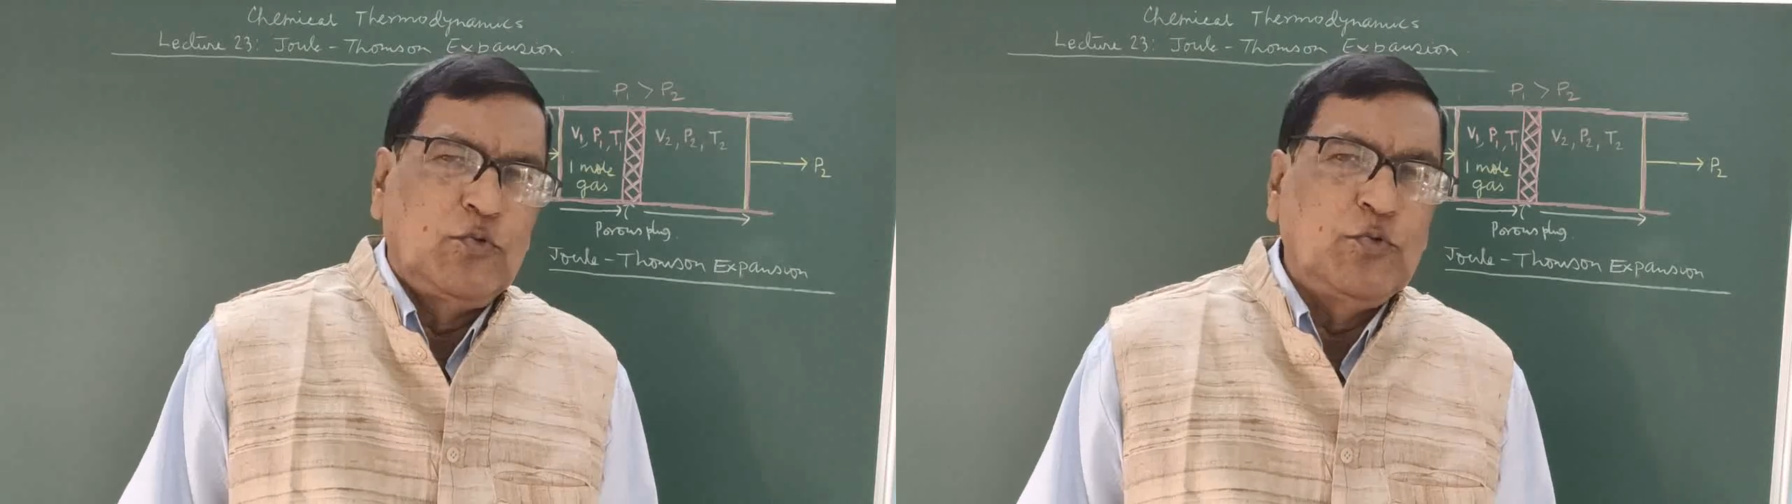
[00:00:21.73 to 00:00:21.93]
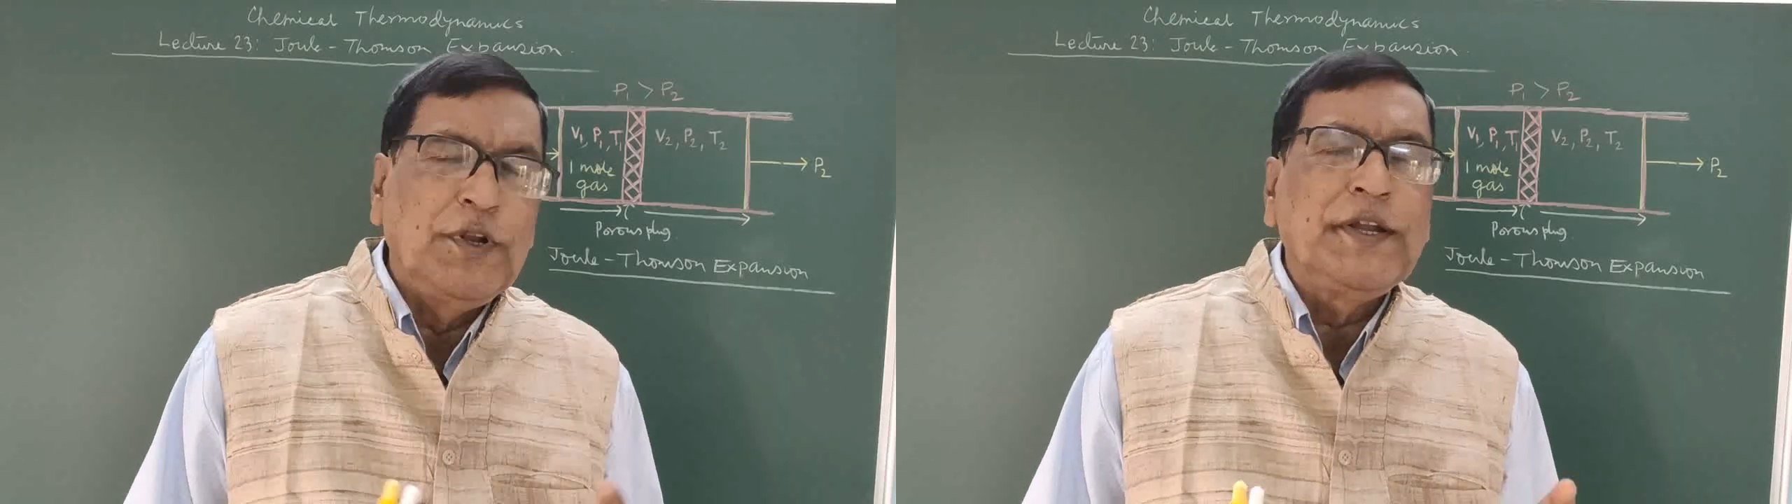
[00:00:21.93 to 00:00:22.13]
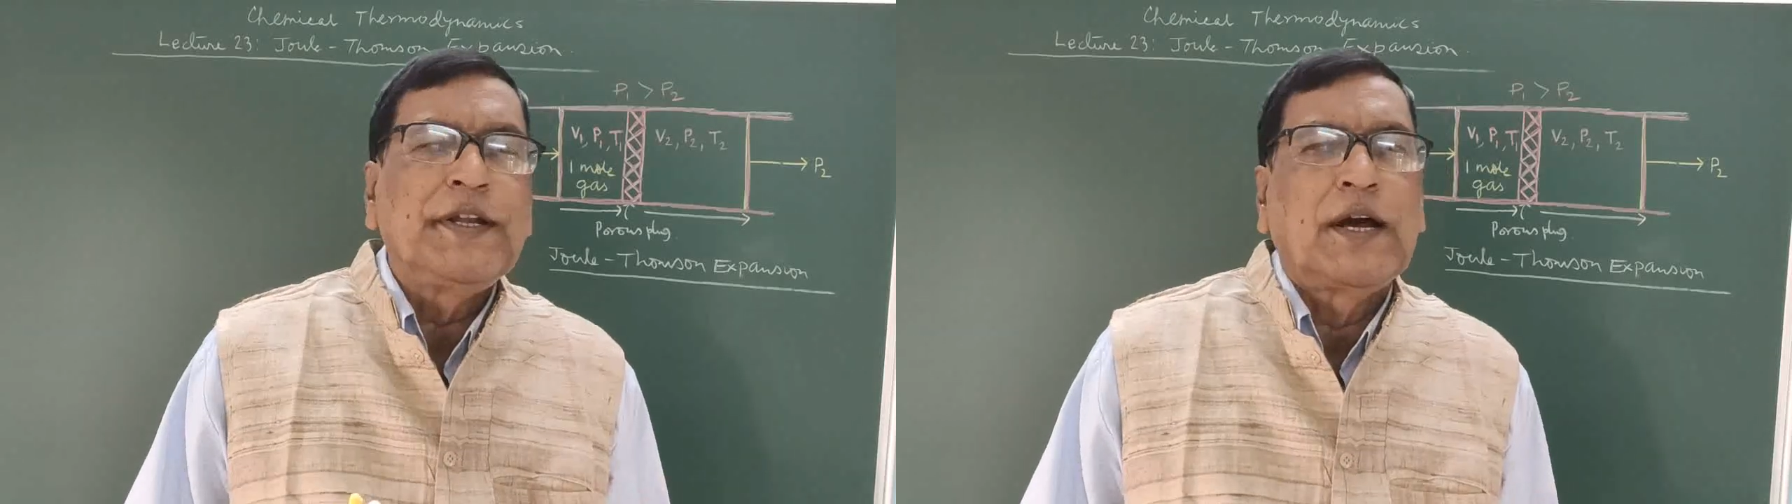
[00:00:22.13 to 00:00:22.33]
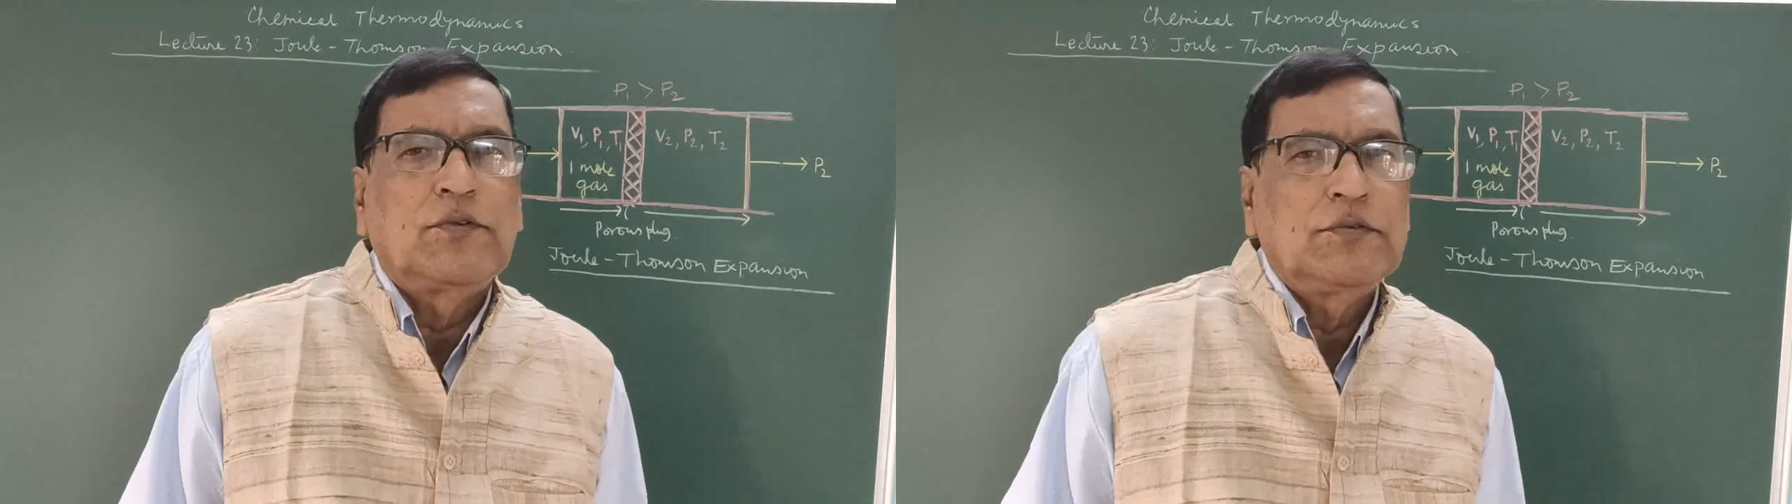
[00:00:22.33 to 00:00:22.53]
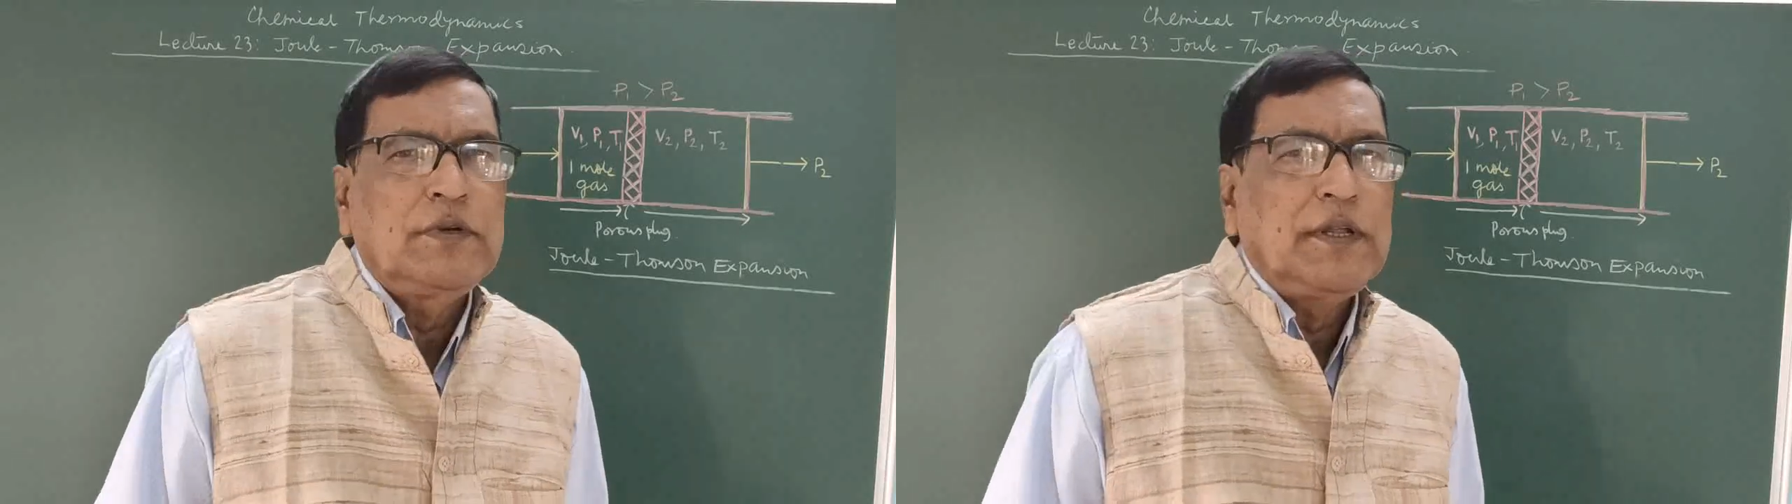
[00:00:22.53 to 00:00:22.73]
cooling
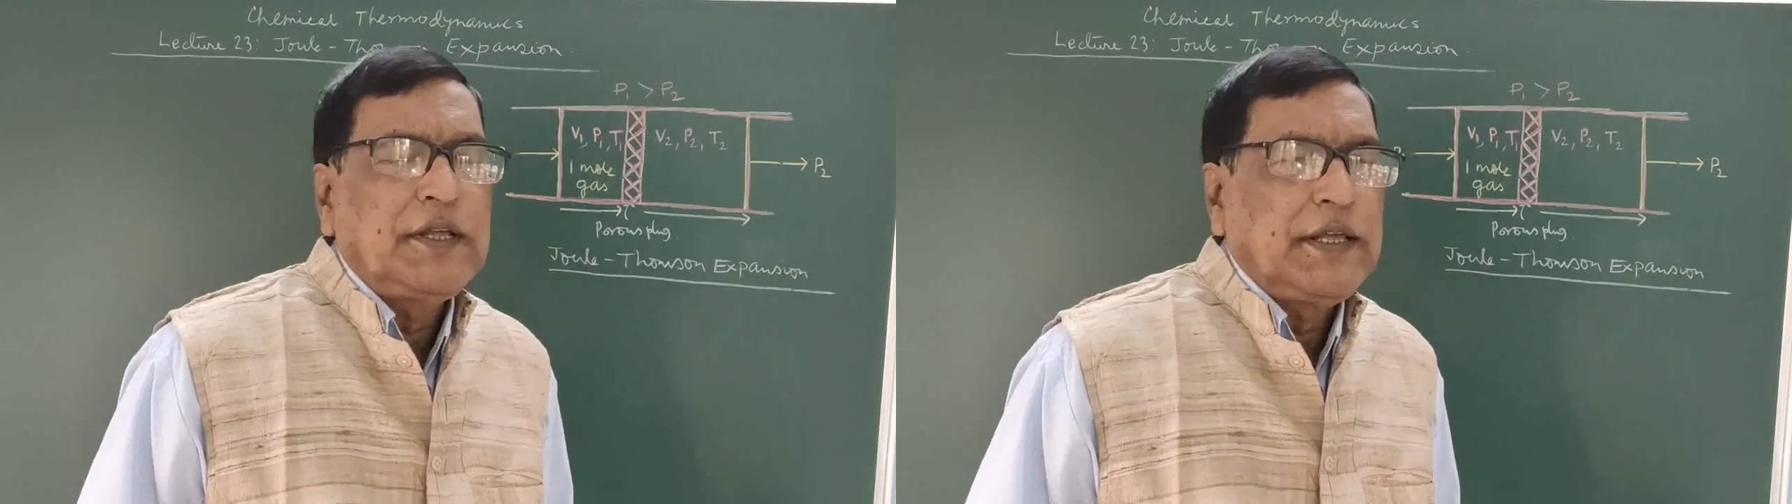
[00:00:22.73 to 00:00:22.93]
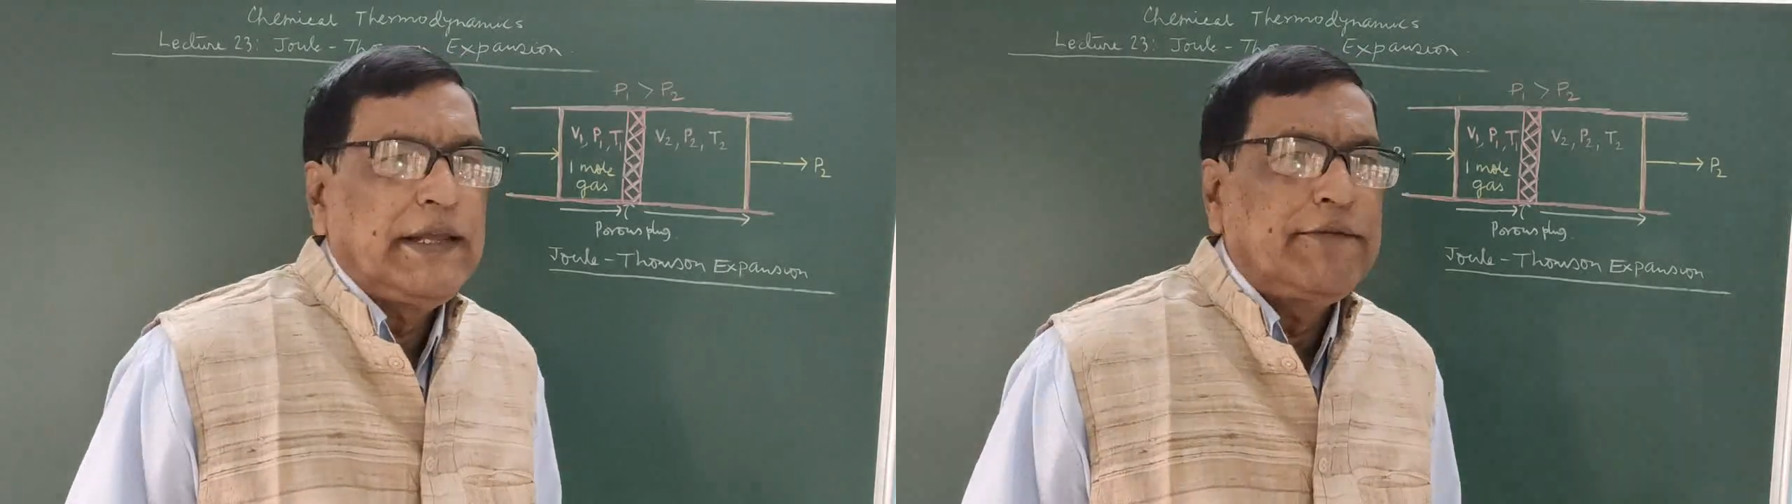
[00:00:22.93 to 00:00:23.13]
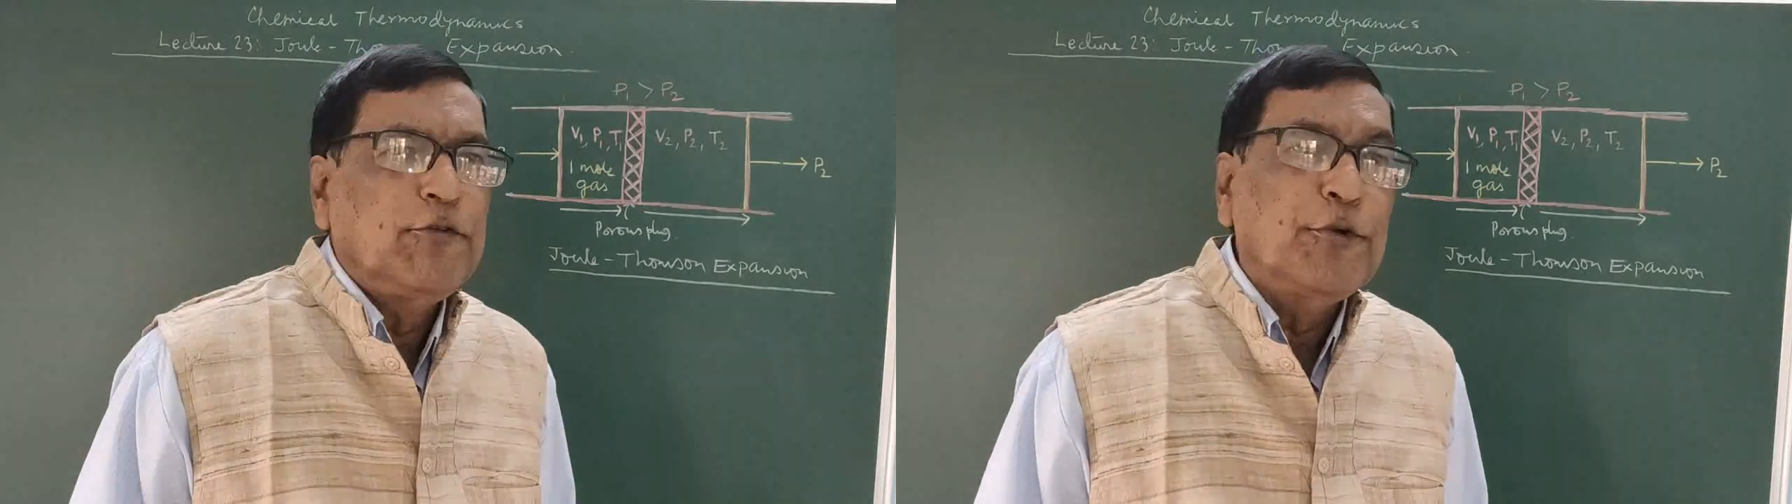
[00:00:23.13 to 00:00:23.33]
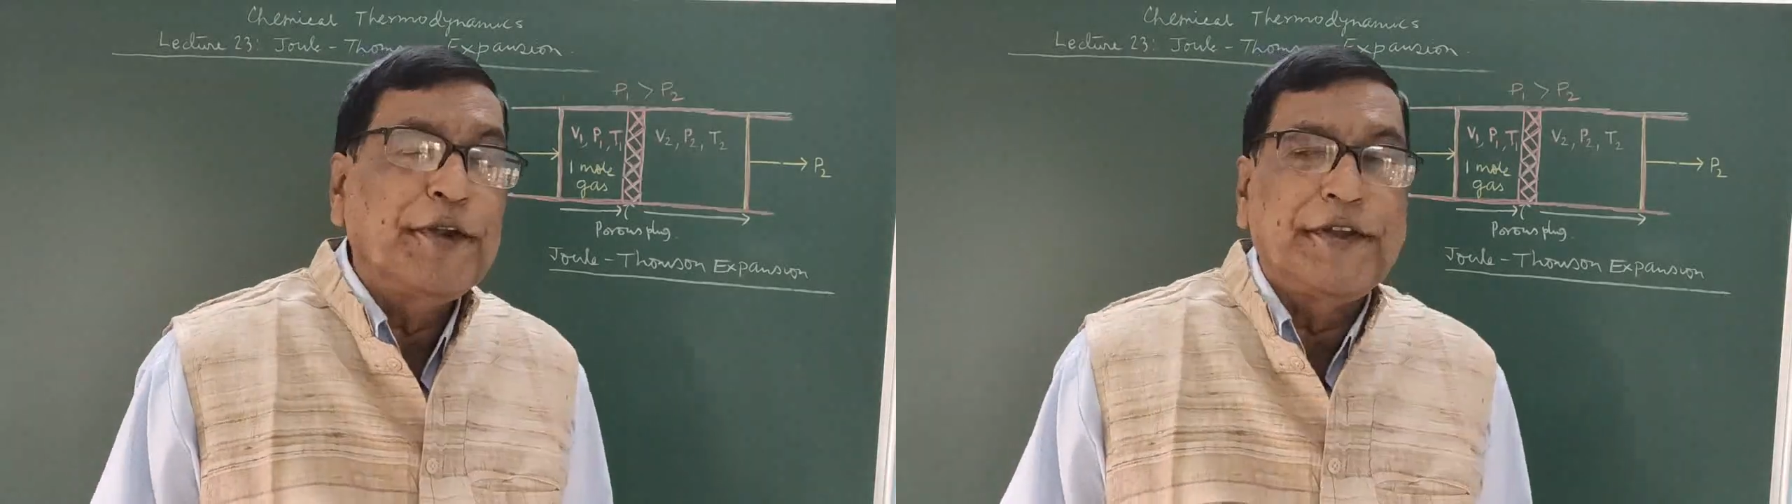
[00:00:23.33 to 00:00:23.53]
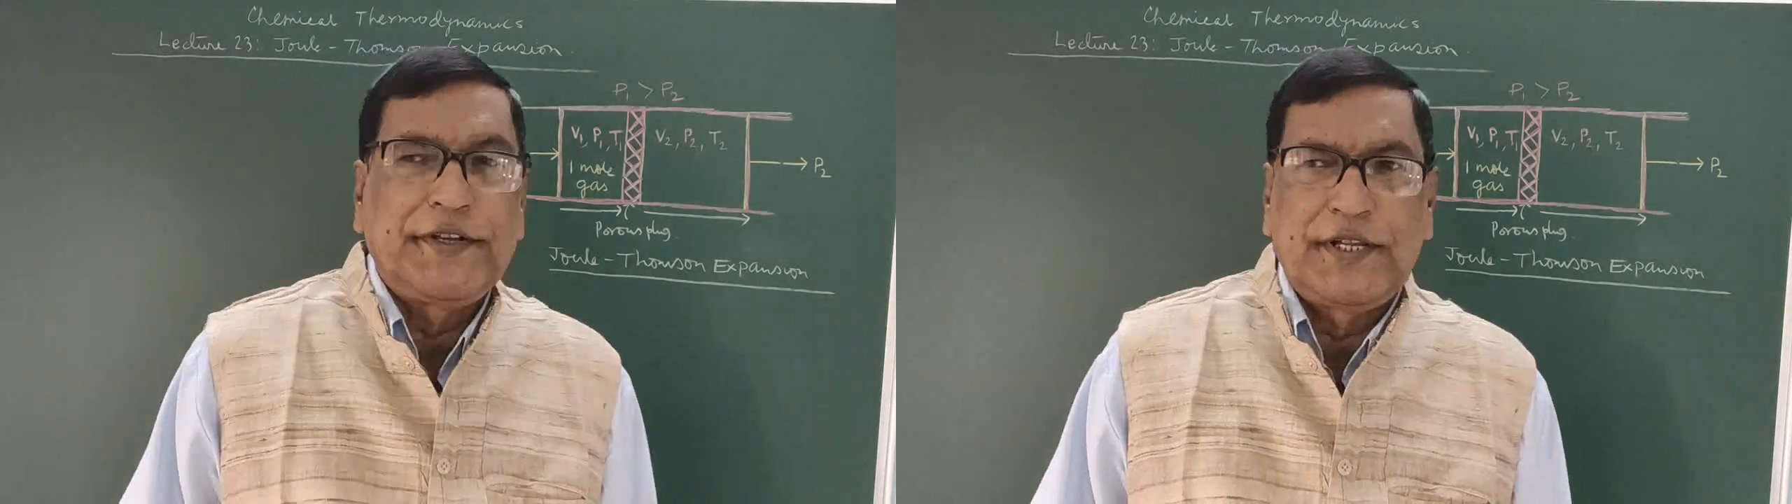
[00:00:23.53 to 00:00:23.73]
down a
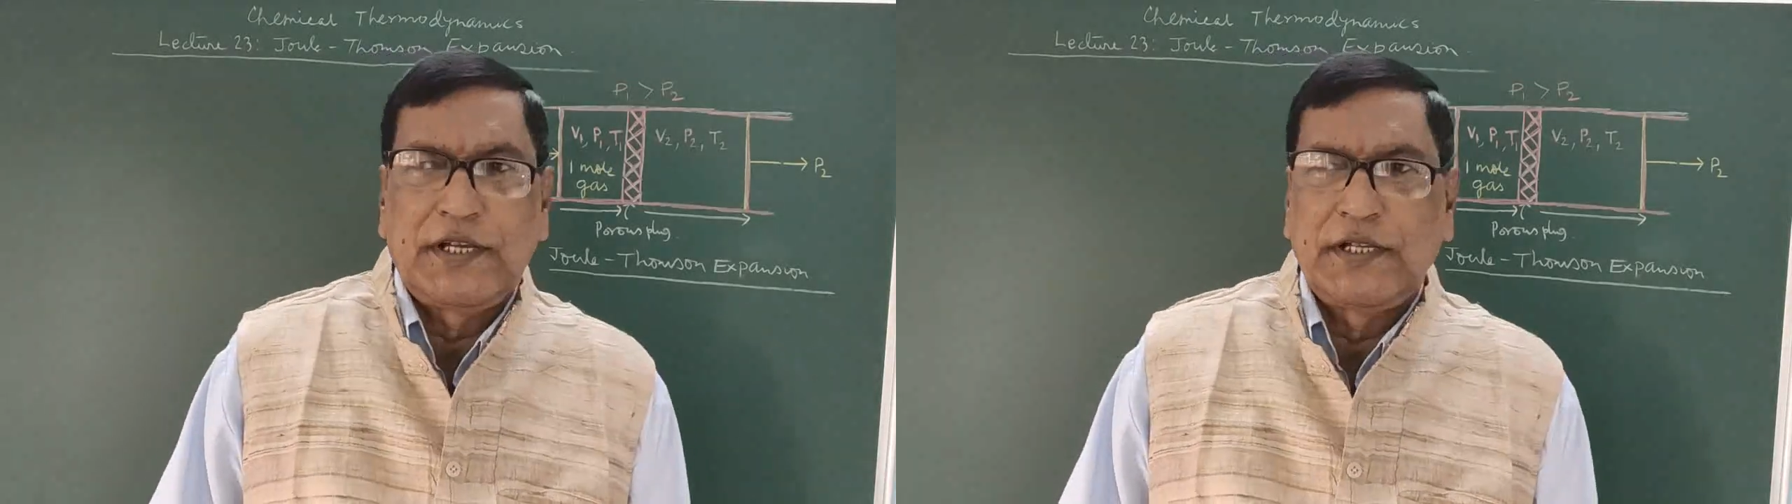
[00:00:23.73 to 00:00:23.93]
fluid.